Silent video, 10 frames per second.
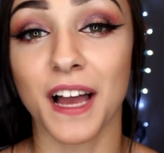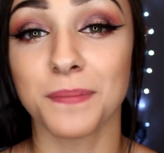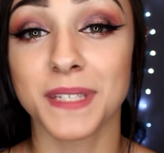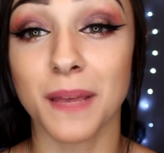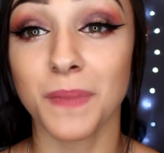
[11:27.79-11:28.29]

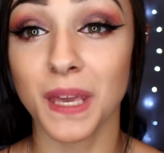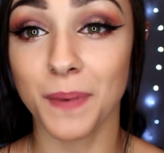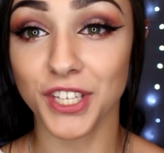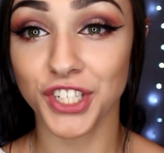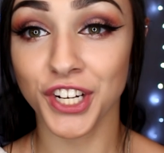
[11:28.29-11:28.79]
Send me a
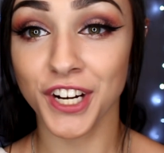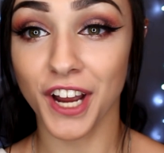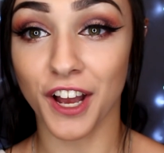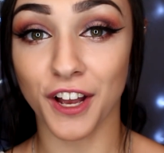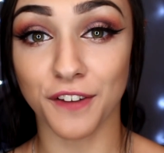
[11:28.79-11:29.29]
picture
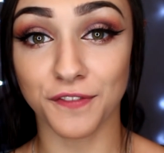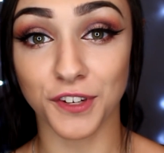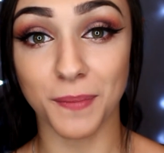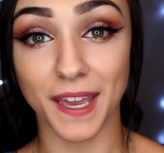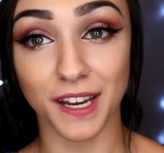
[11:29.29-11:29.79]
of
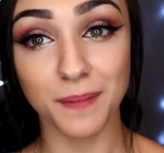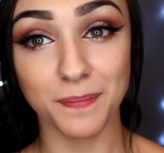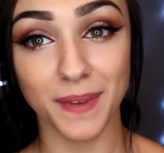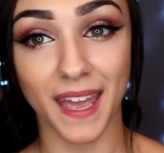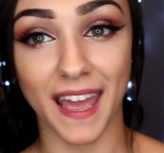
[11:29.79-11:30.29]
your makeup
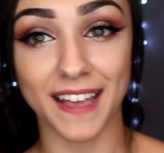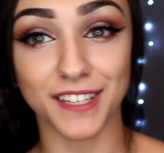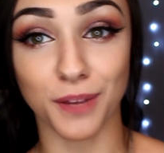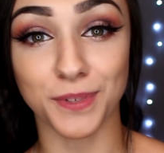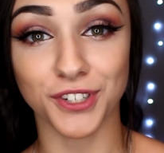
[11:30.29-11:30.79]

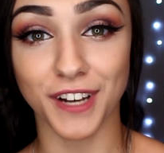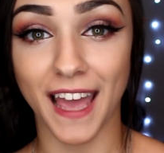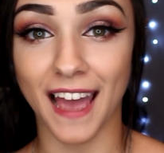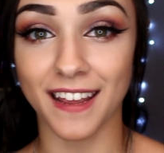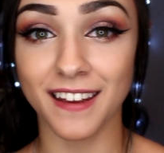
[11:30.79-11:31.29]
and I'll be sure to
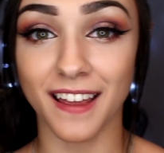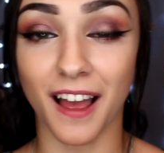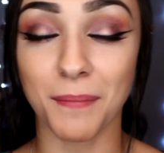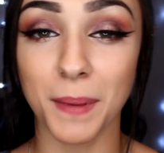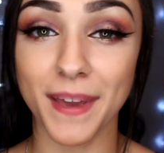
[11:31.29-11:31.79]
add it
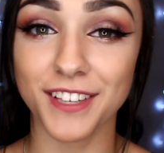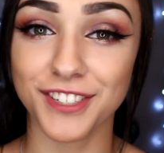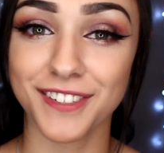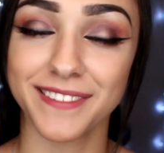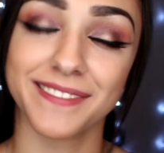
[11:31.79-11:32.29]
on my page.